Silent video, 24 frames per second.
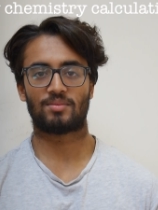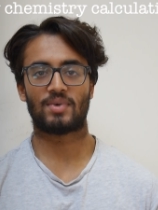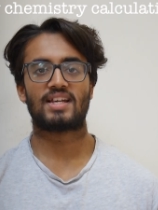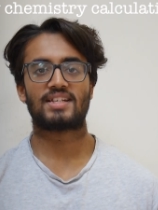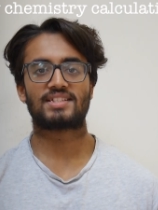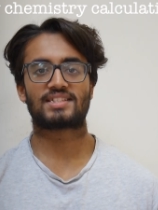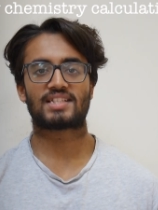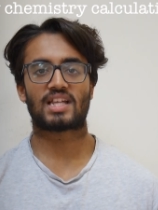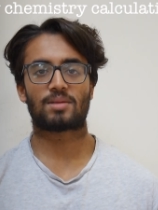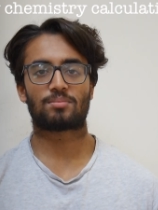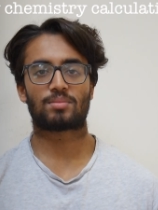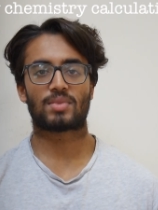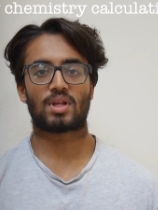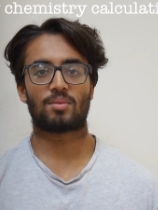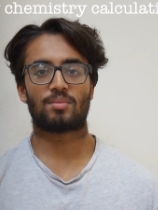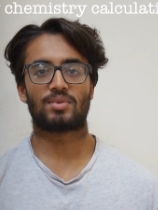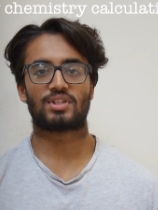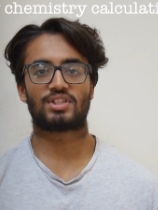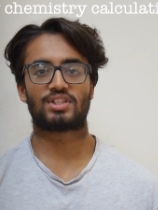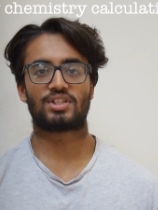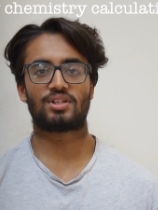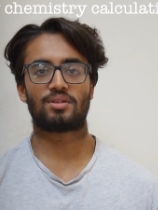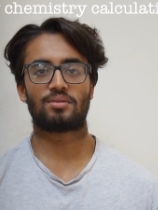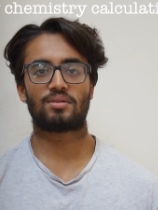Step number
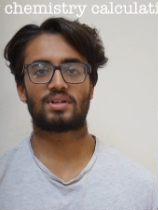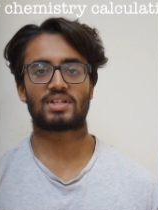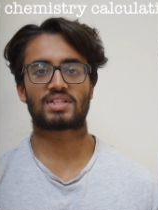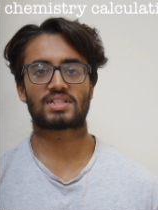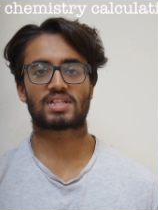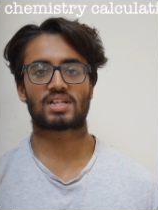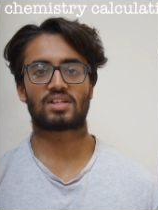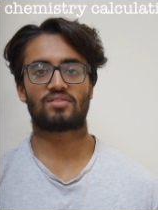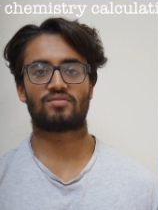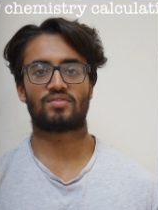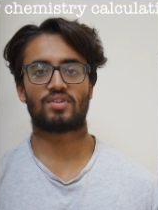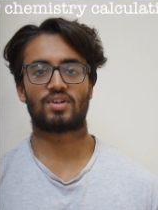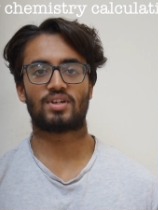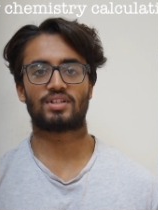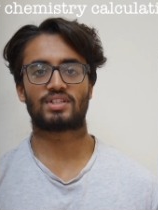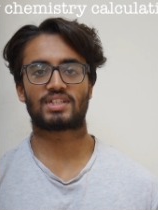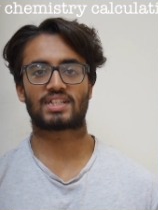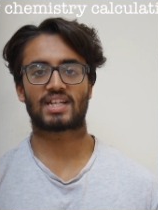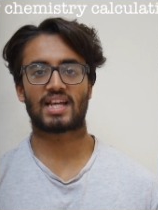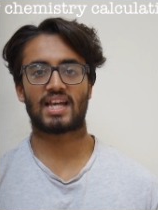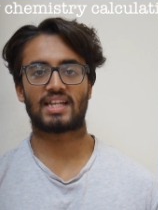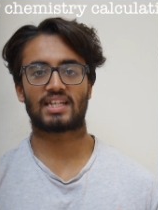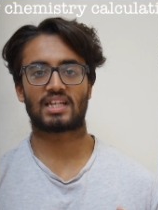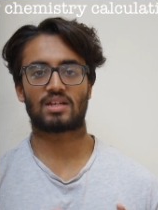two is
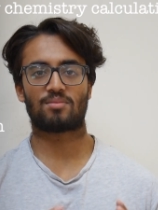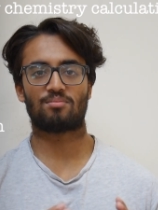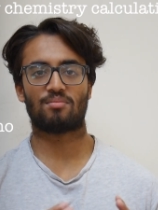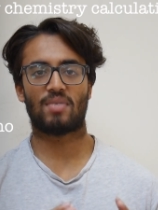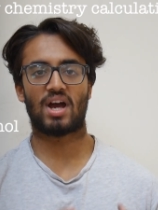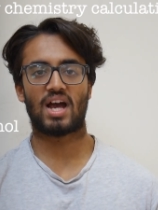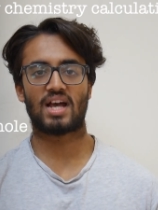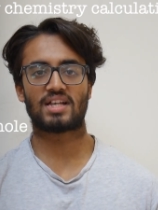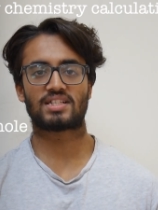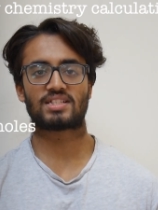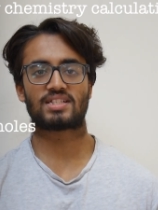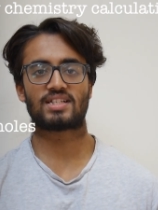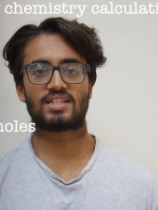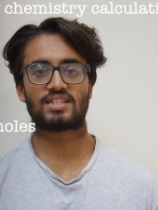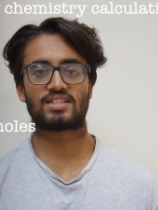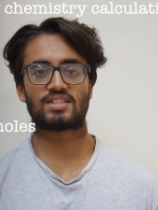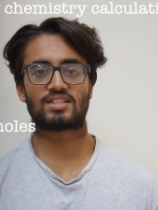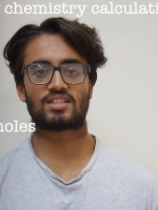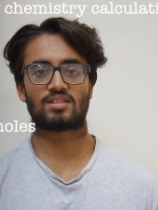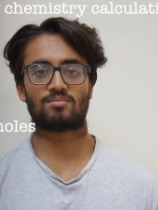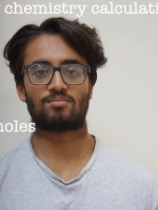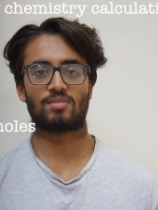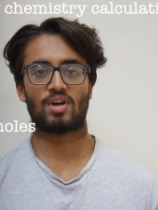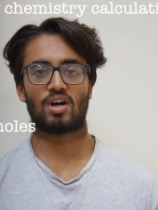converting any masses
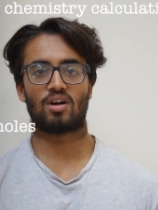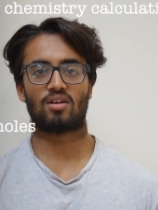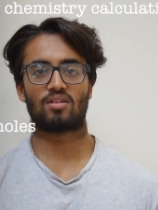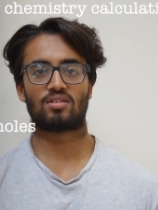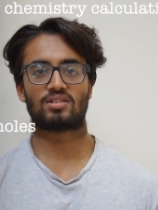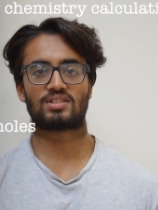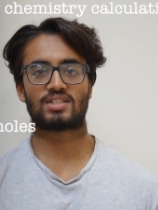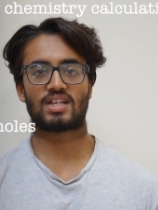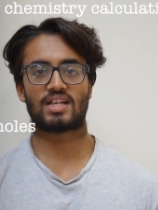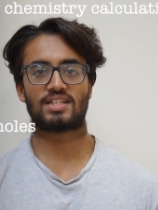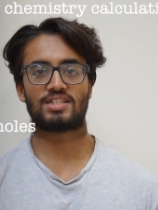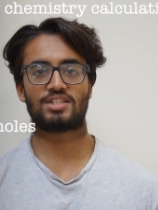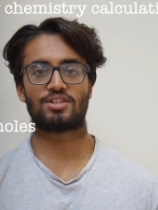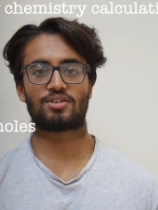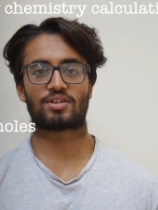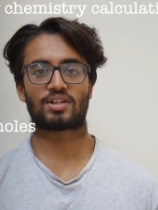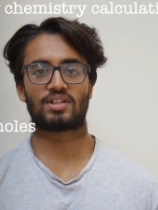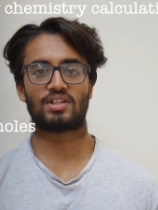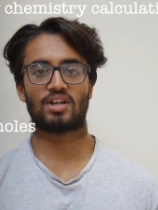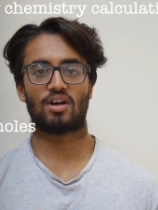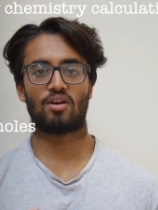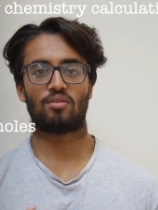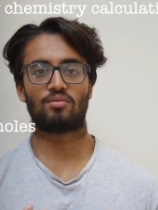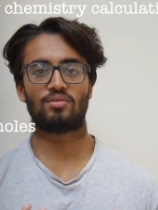to moles as you
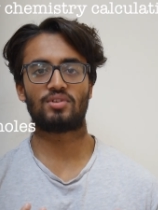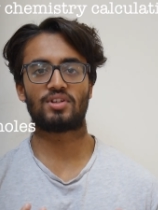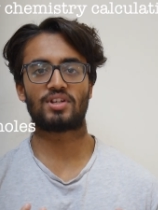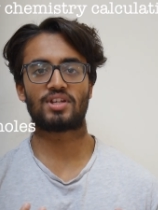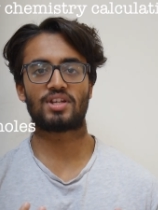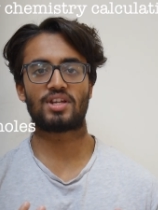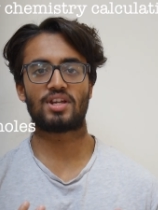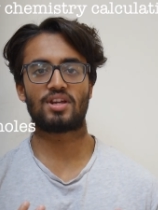can only